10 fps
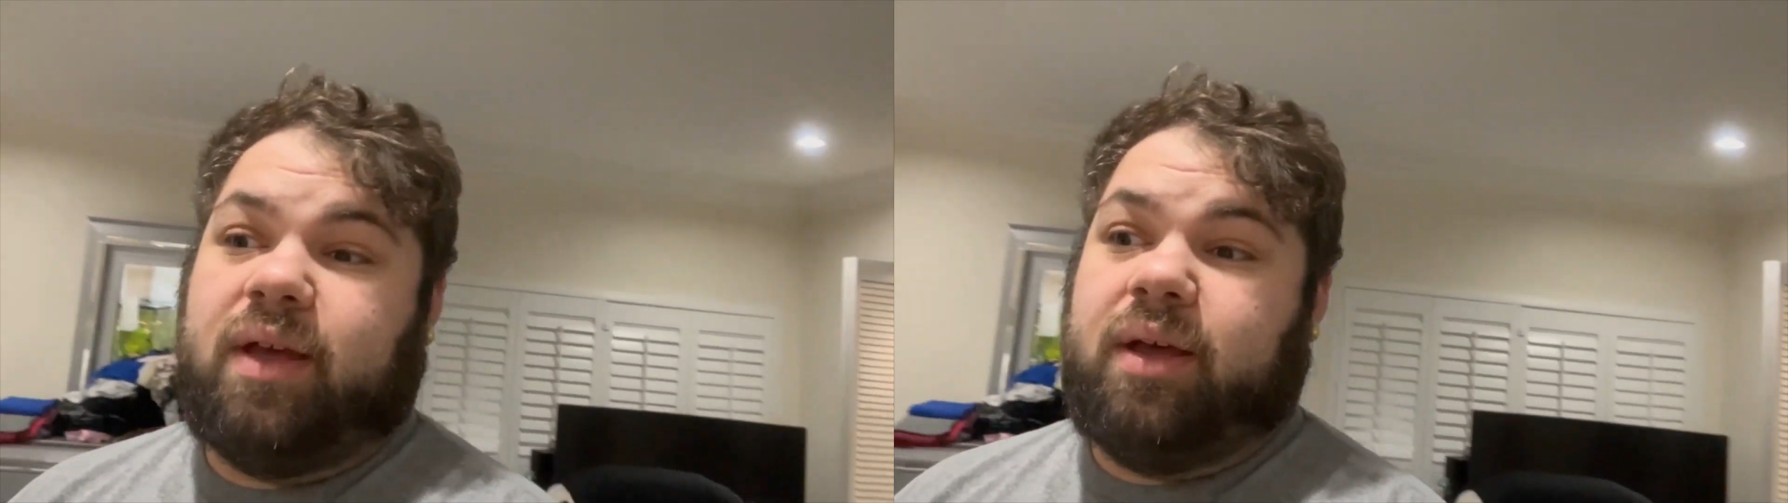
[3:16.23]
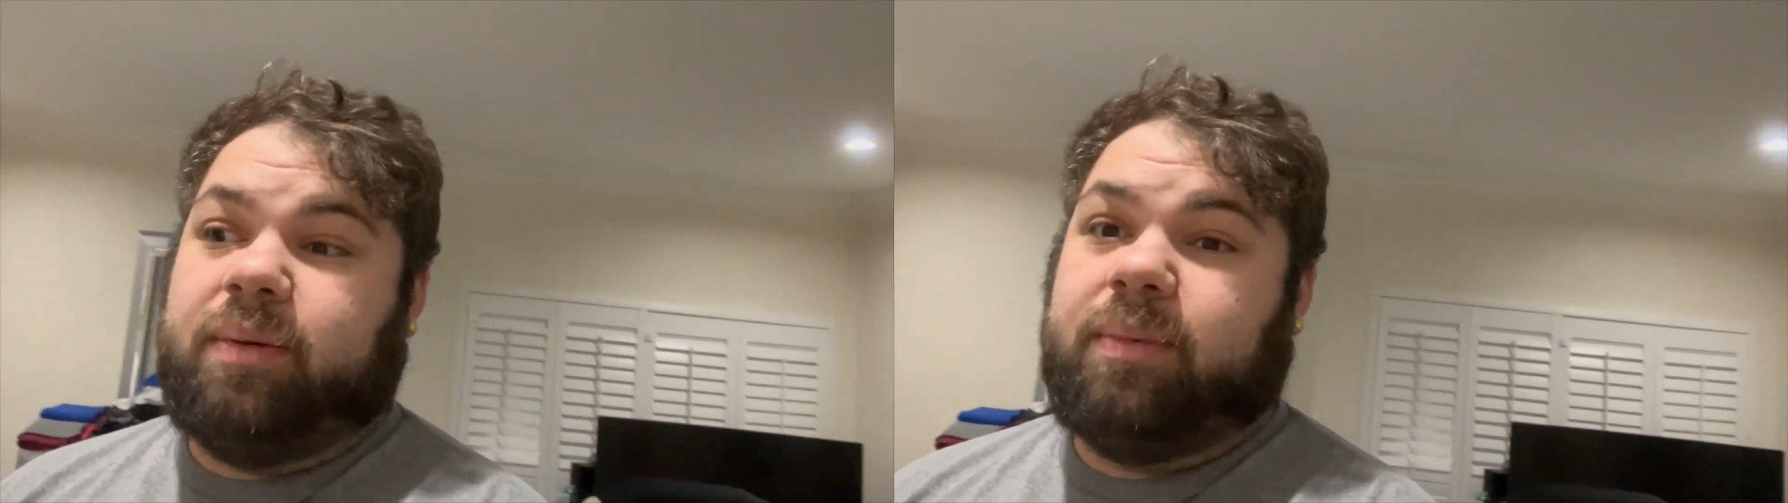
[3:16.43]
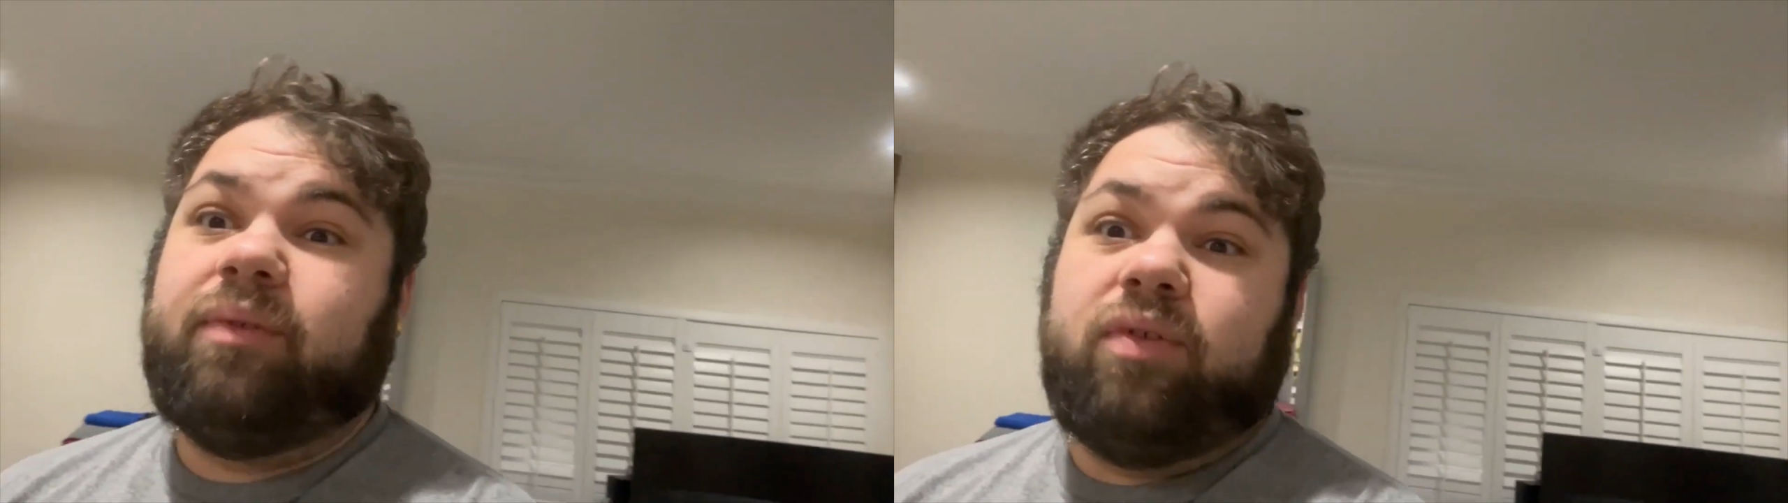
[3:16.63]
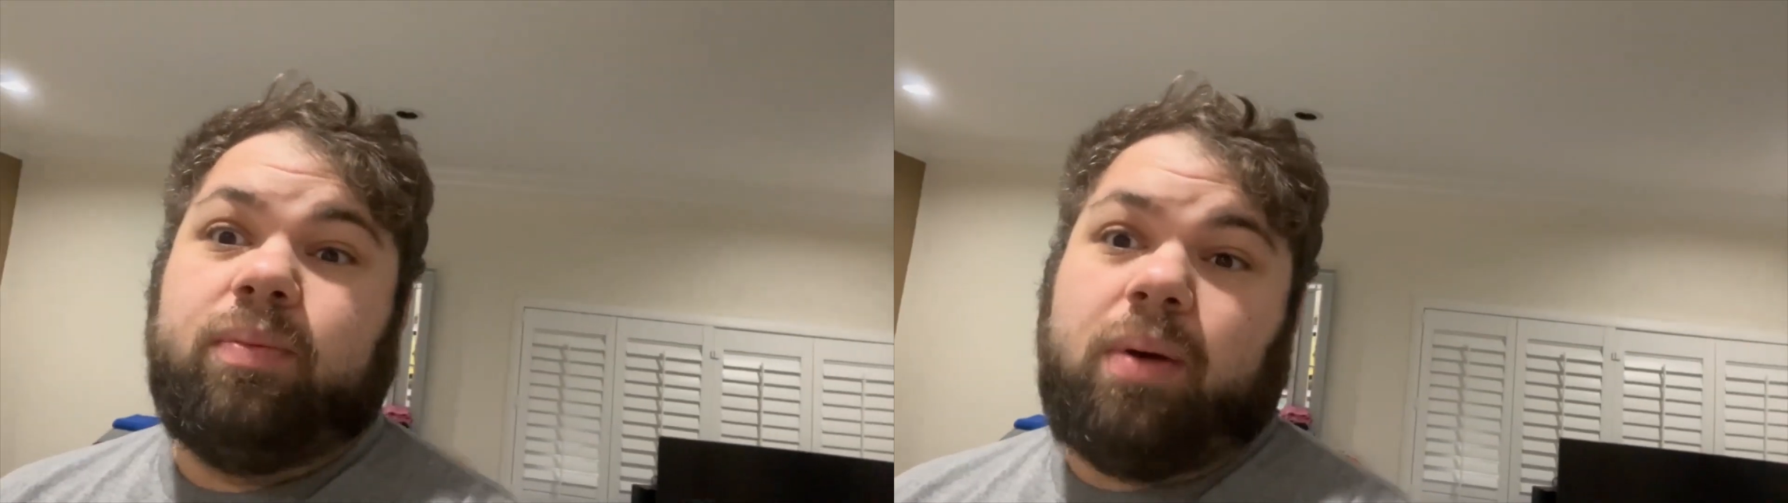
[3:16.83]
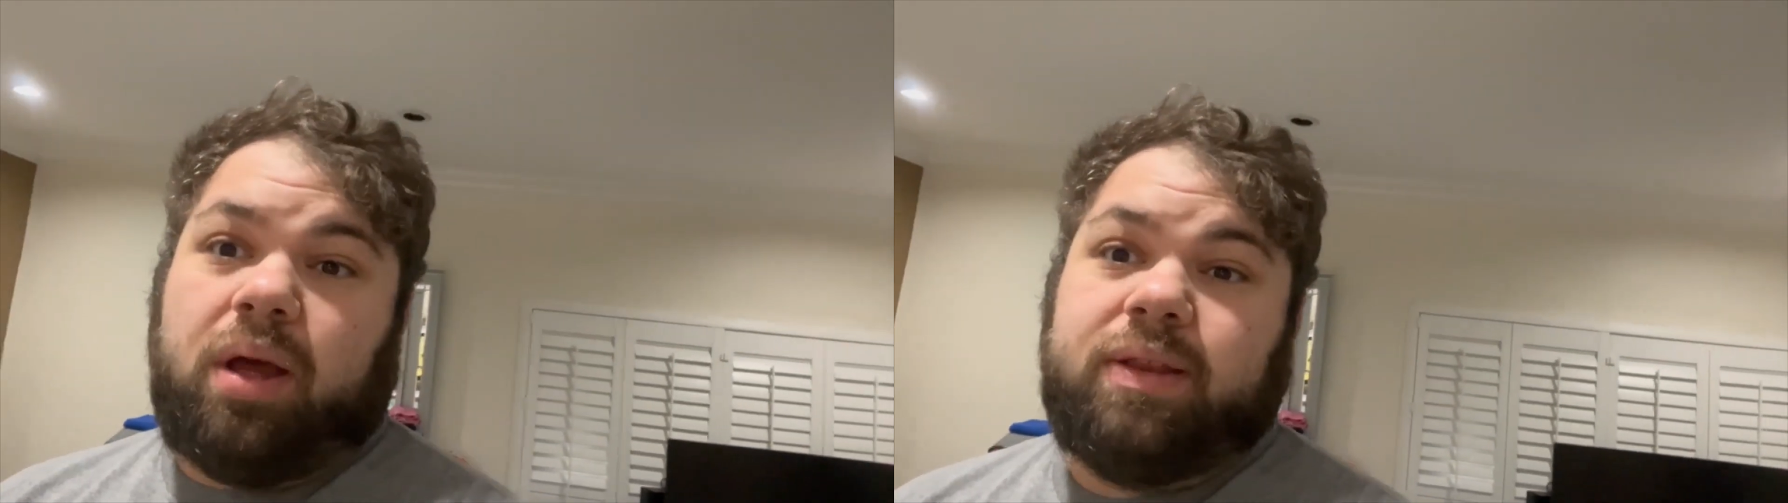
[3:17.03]
a few
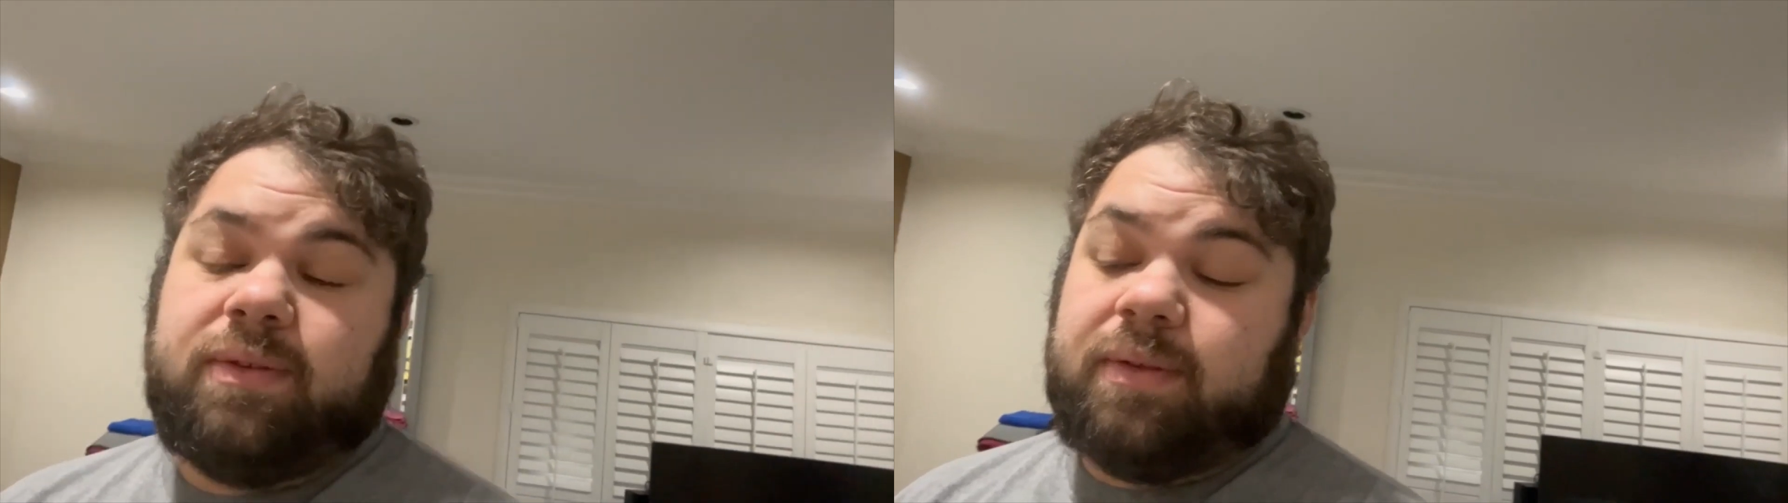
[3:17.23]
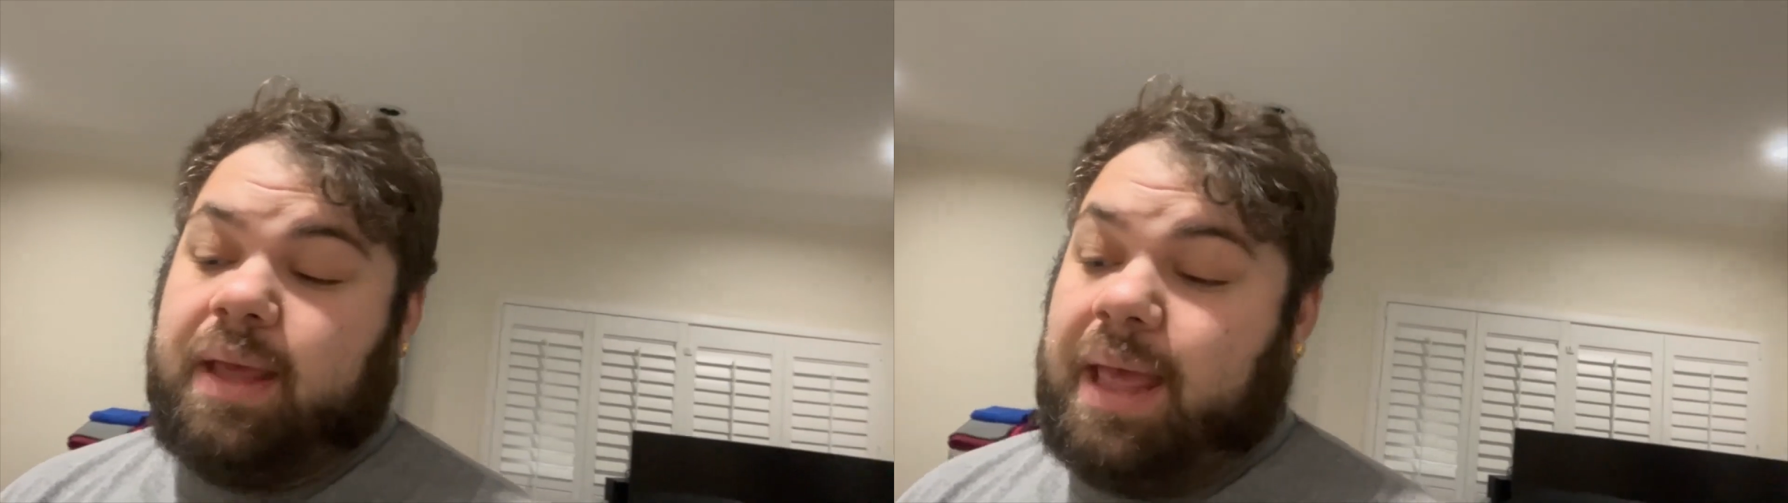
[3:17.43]
ponds